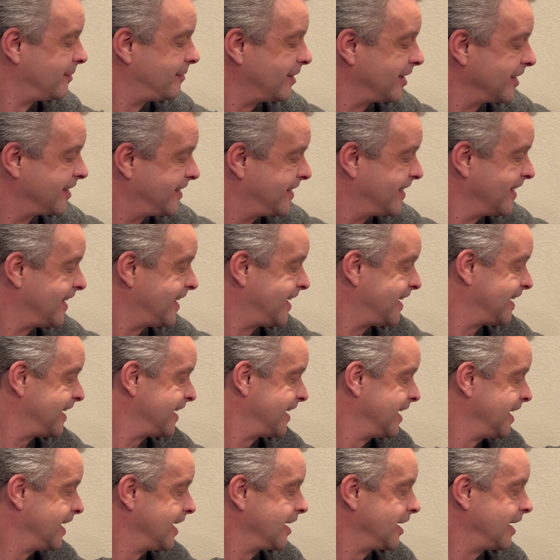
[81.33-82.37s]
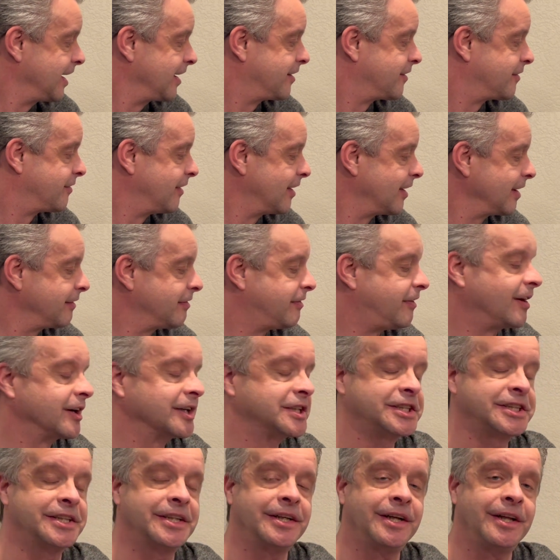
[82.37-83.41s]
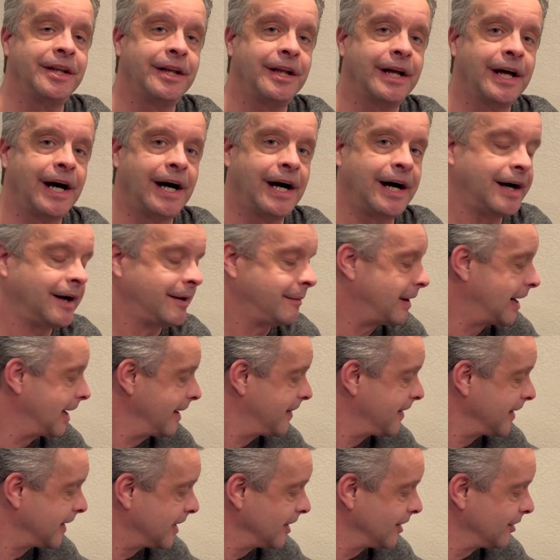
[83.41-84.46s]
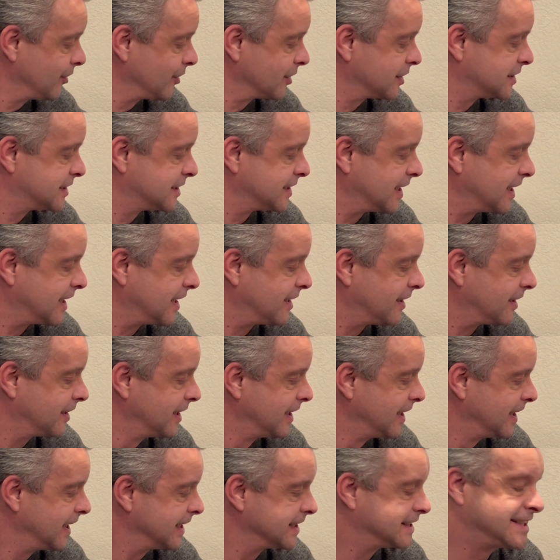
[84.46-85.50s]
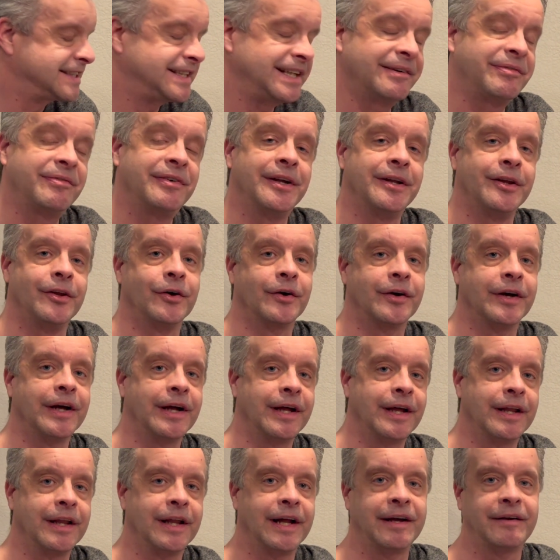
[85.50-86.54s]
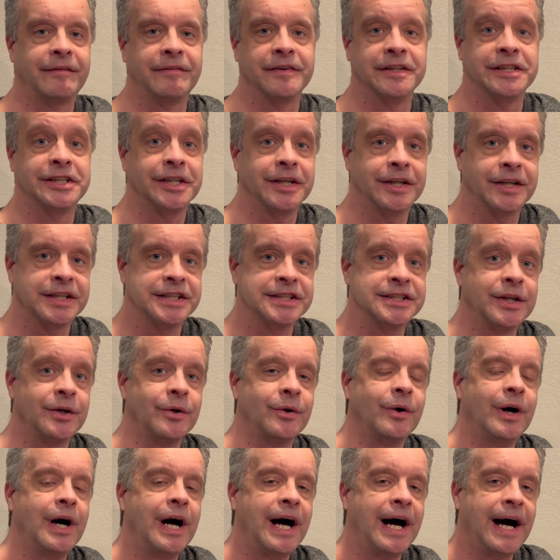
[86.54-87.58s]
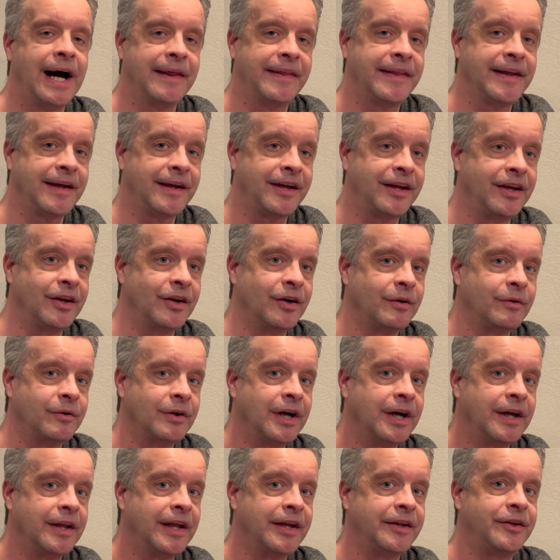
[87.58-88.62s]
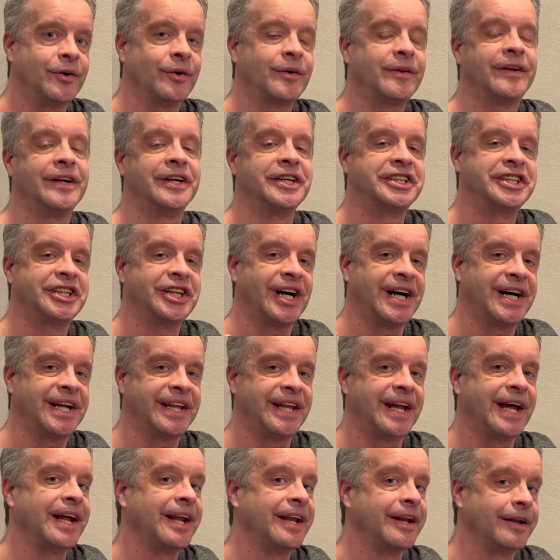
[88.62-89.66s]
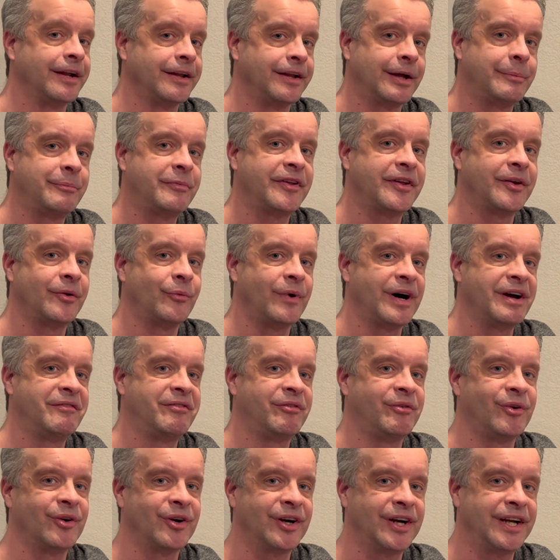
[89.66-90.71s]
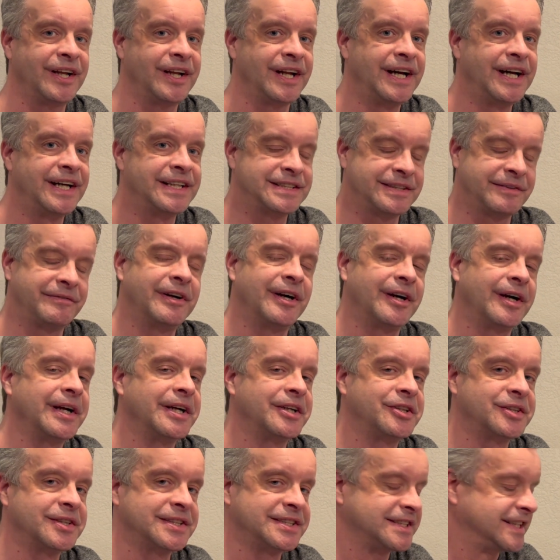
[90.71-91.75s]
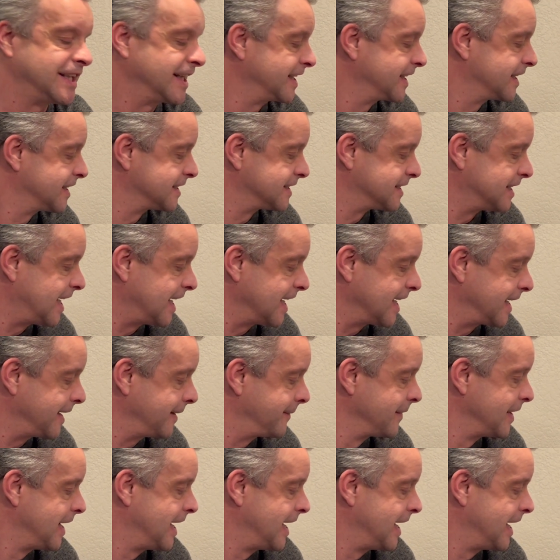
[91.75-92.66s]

but it's very functional. I think it looks it's different looking, like for sure. So I think they took their shot and then Elipson went for it. It's a very interesting design,